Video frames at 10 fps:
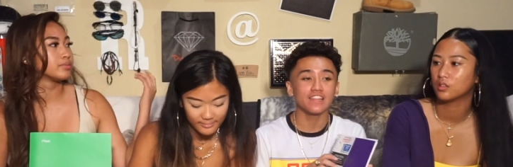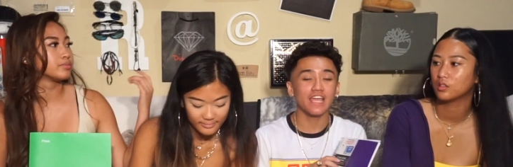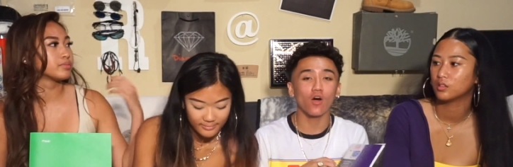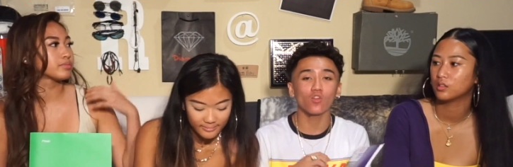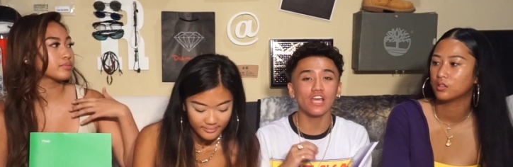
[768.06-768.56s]

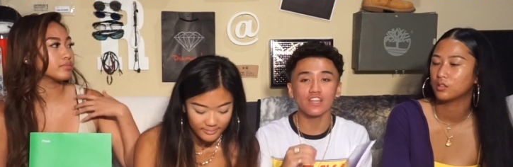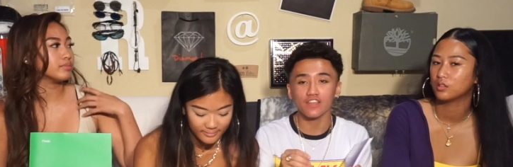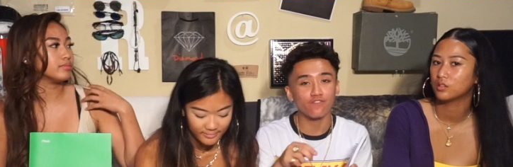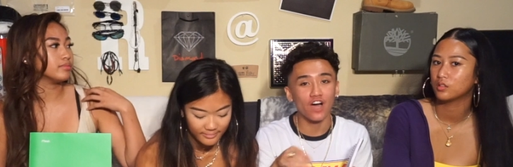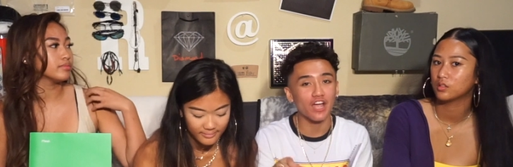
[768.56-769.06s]
Speaker 1: They only had
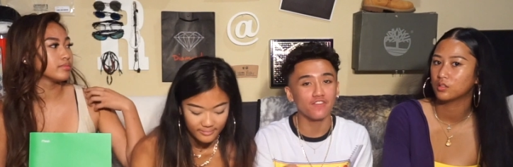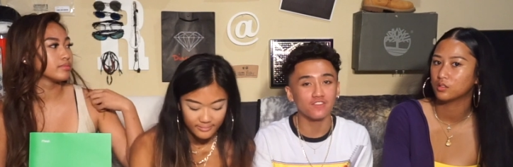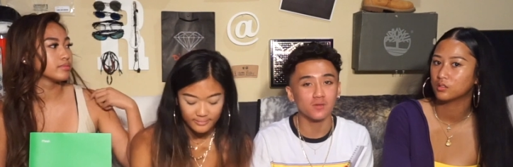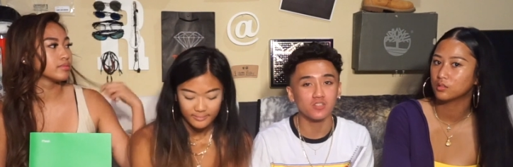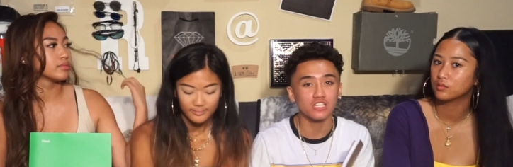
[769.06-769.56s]
like five
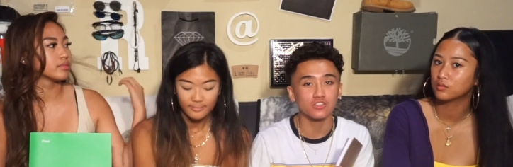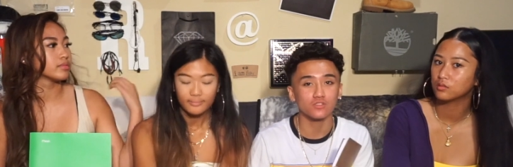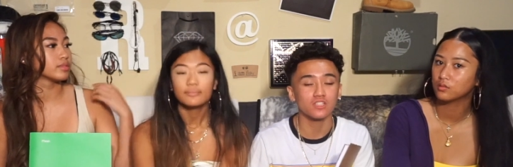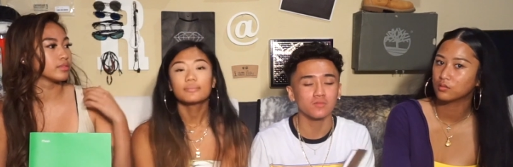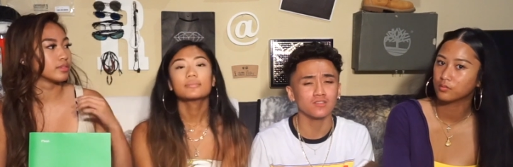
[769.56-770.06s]
subject and
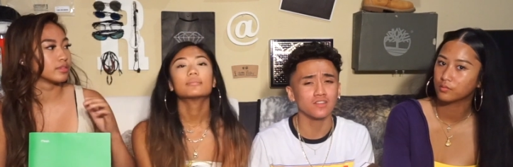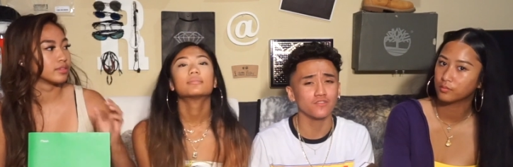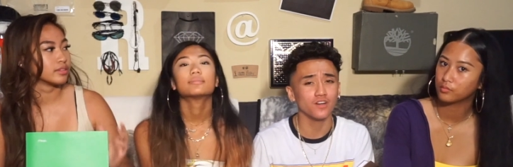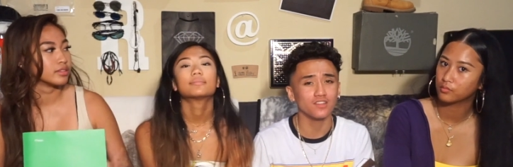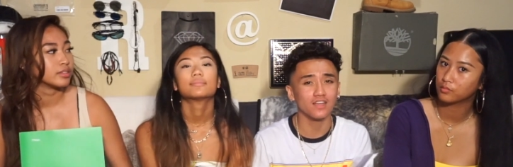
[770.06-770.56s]
three subject. I was like,
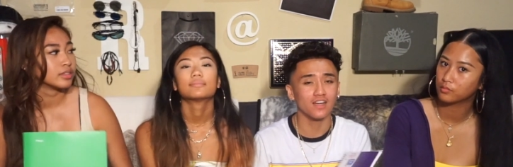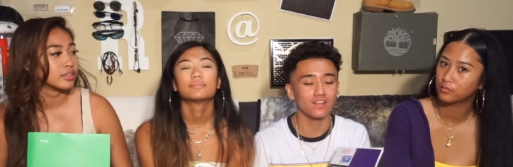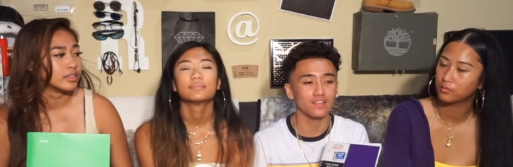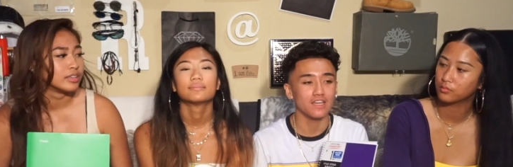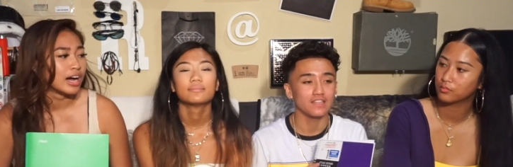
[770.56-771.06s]
fuck that.
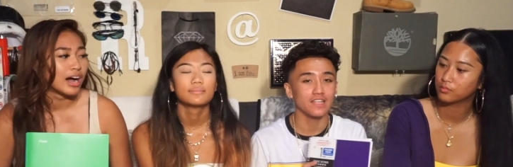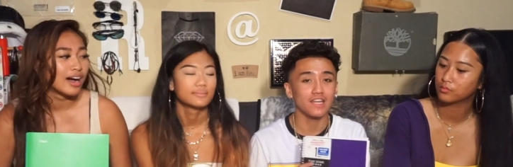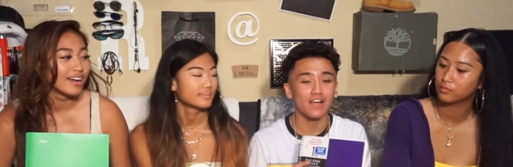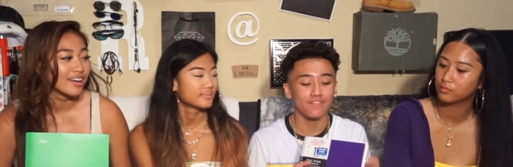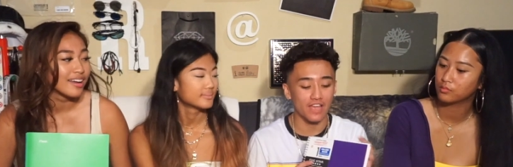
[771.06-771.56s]
Like they
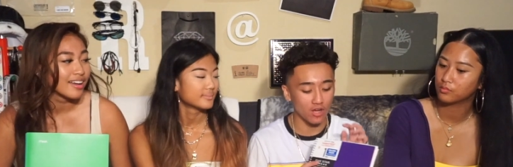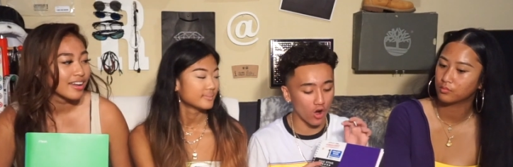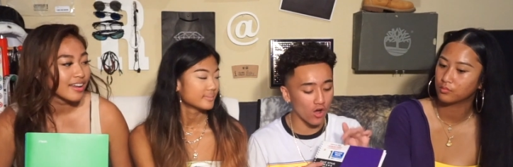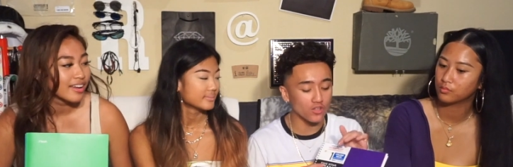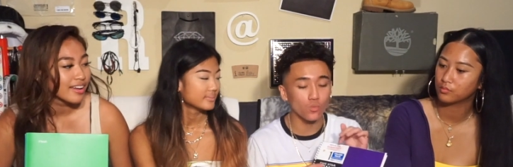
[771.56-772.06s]
didn't have, and
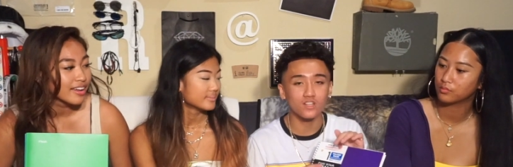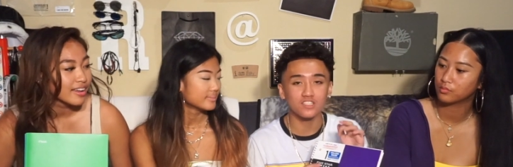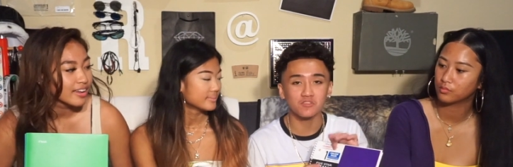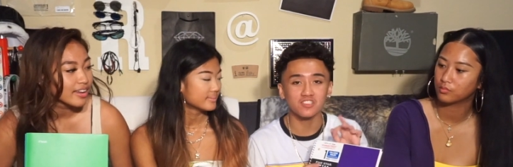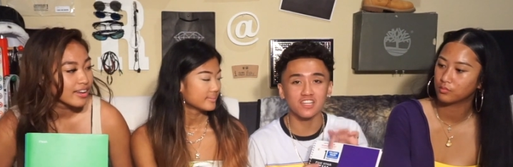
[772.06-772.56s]
all the one
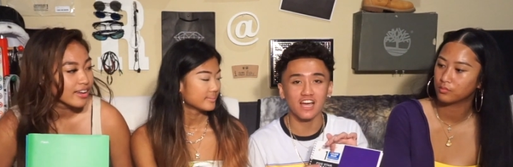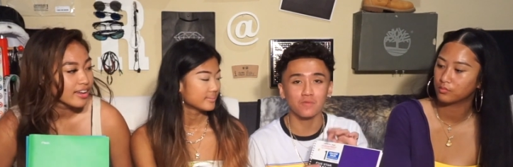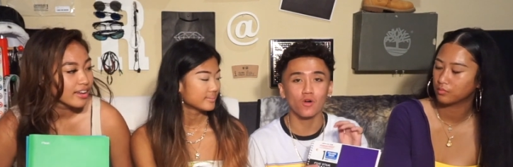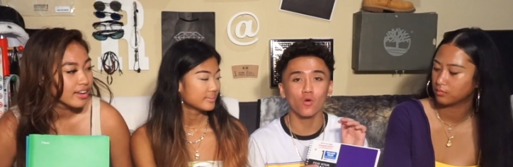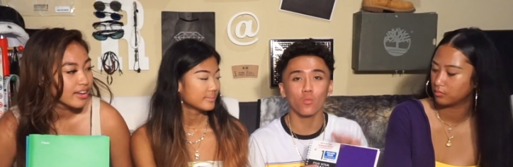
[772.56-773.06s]
subjects they had
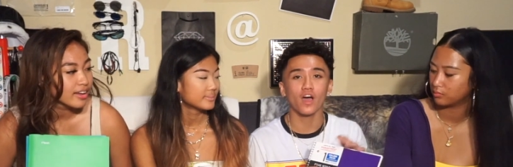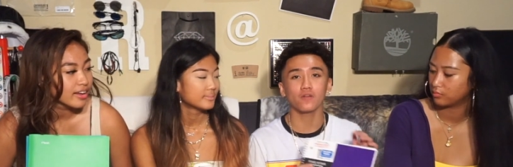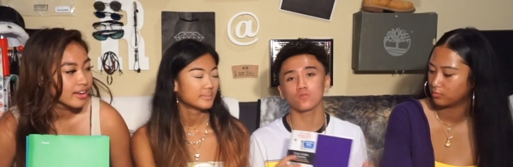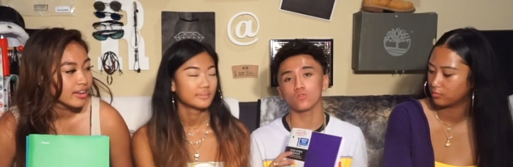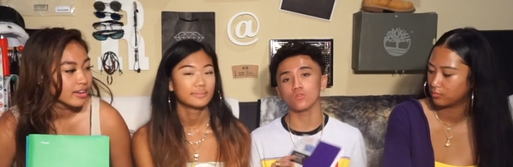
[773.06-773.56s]
were all
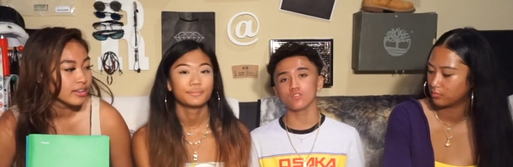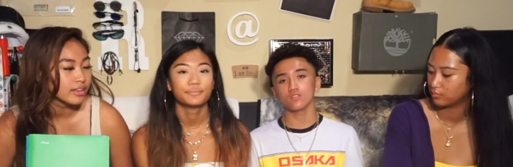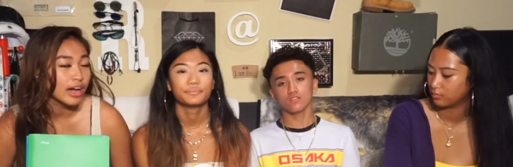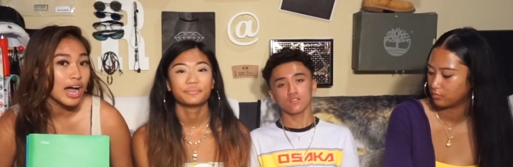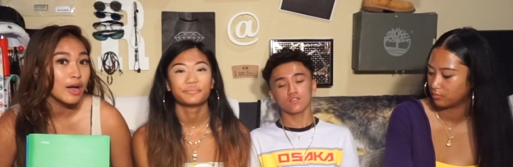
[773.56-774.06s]
wide ruled.
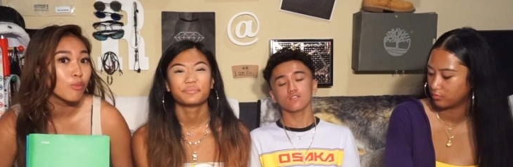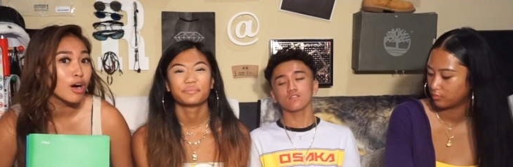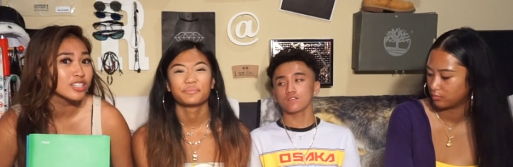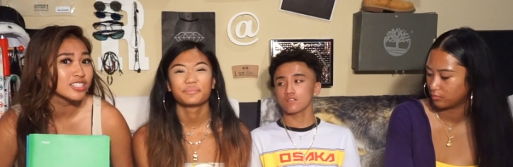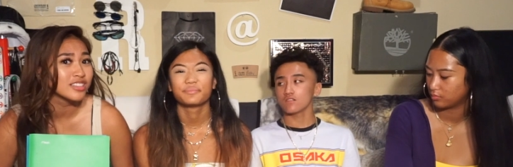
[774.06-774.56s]
Speaker 2: Yeah, I
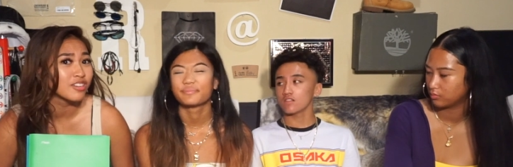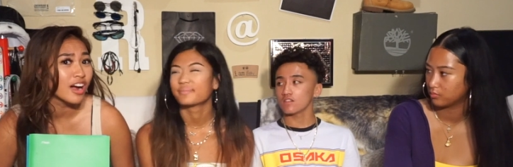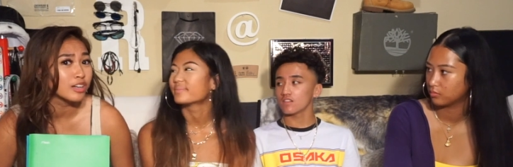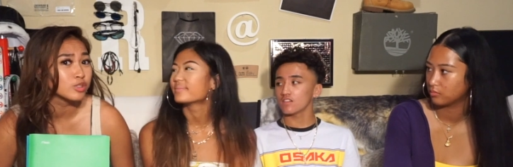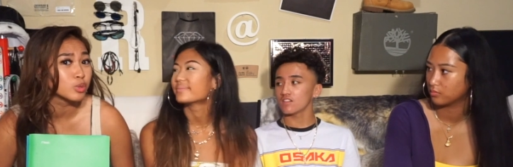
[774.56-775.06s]
walked in, their
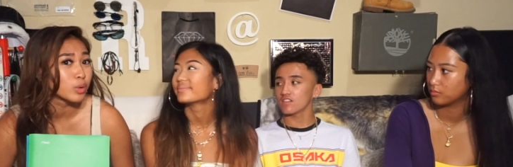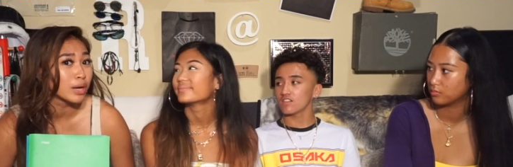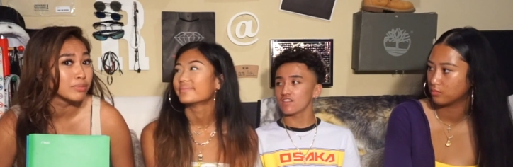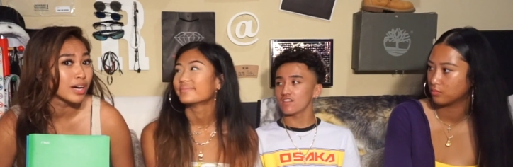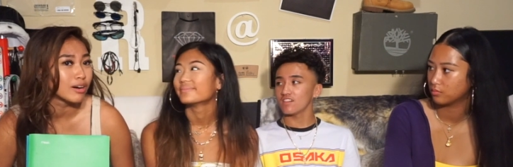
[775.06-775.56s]
aisles were
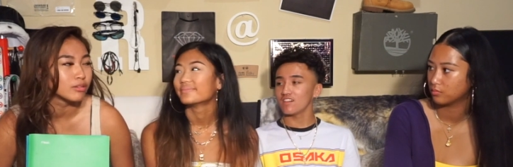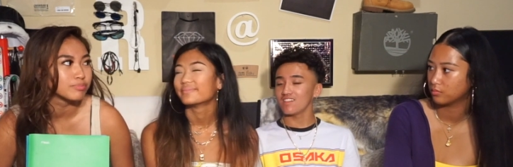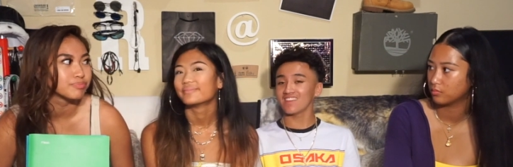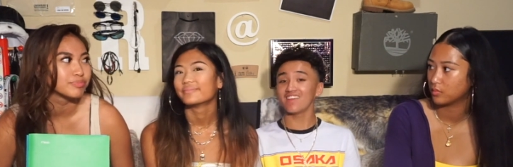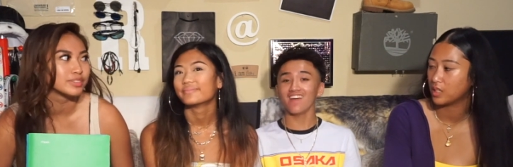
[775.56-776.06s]
wiped out.
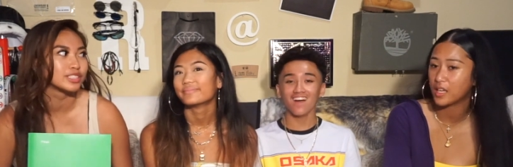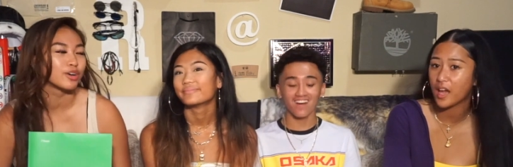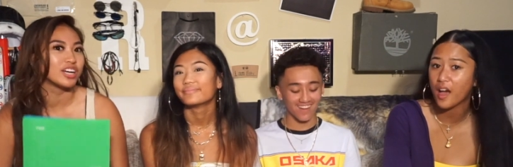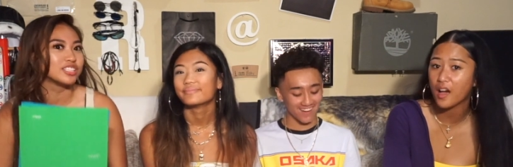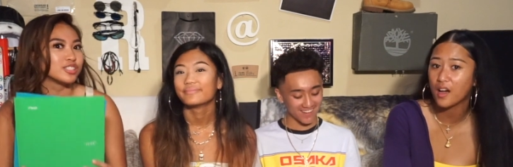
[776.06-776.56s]
Yeah. So
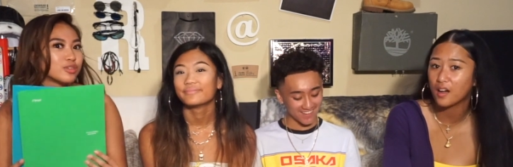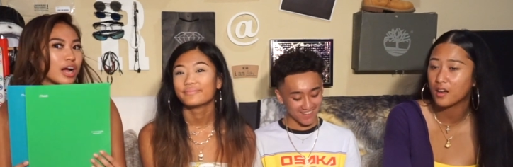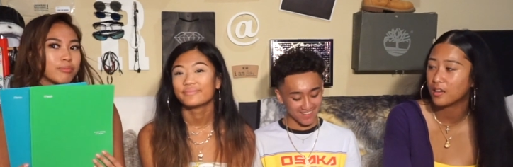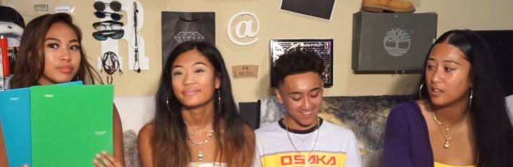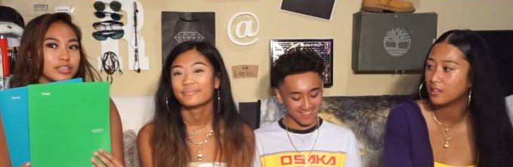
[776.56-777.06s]
I just
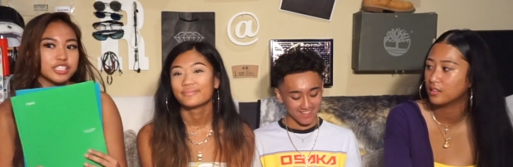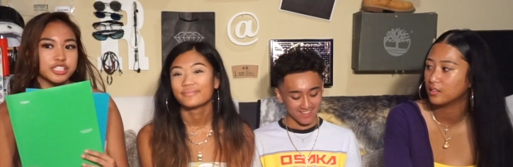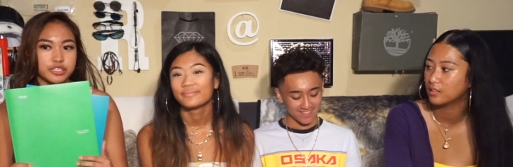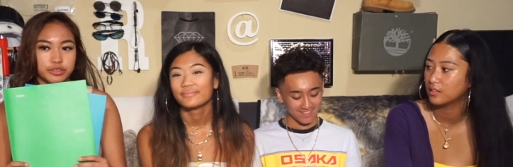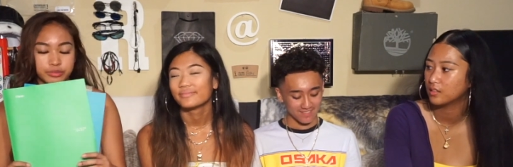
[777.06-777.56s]
grabbed
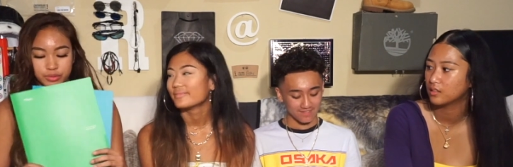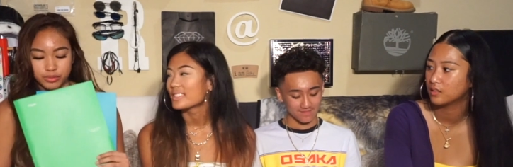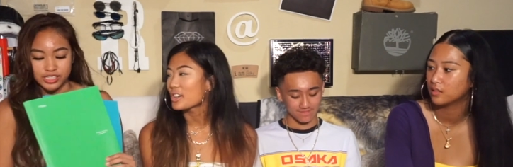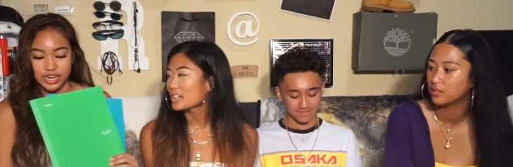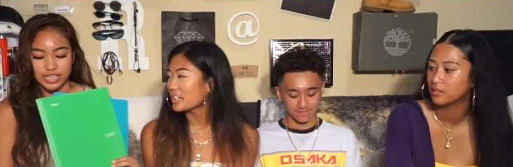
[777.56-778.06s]
these two. The
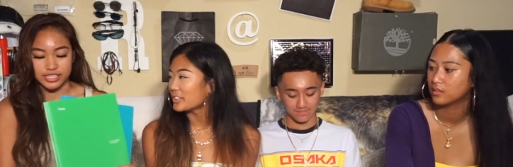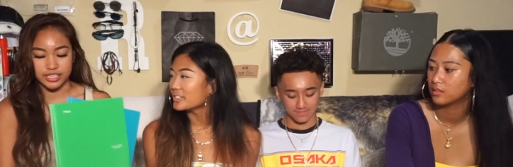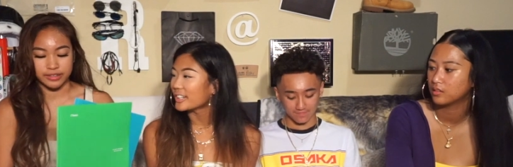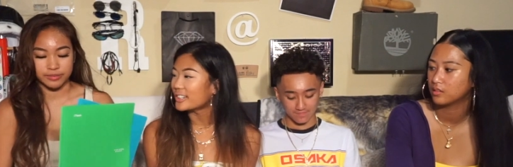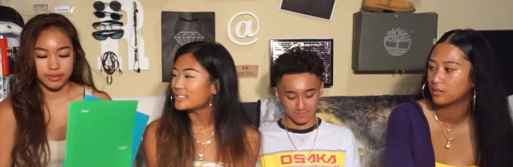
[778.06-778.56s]
ones They're that
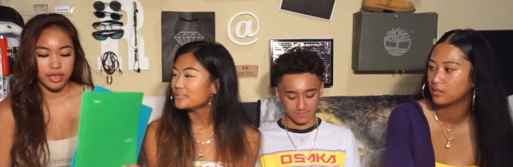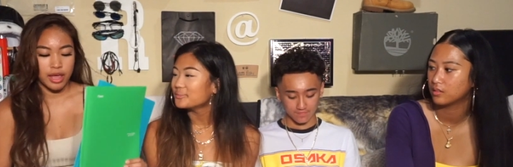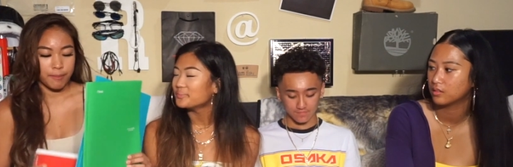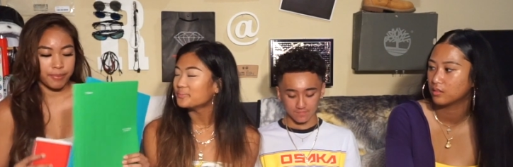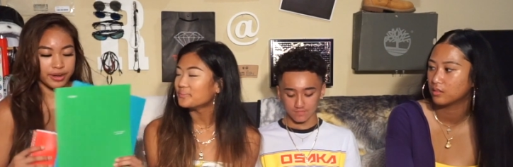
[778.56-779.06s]
cute though.
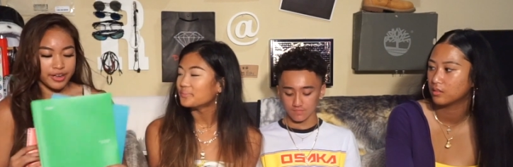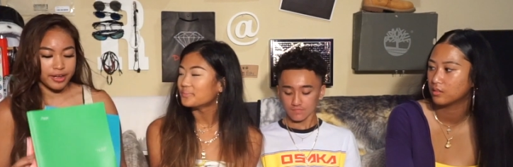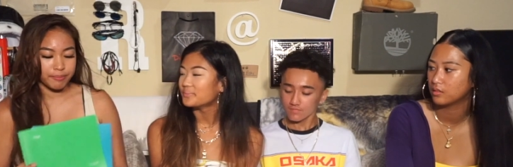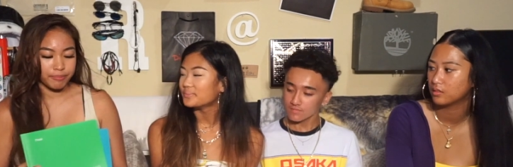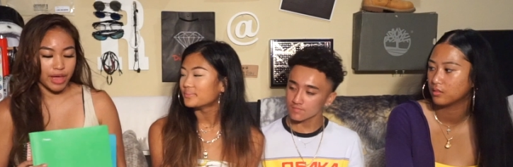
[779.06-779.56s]
But
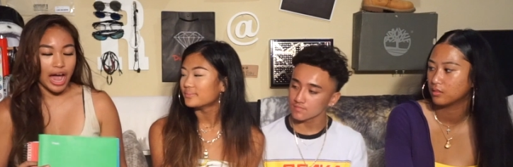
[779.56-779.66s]
um,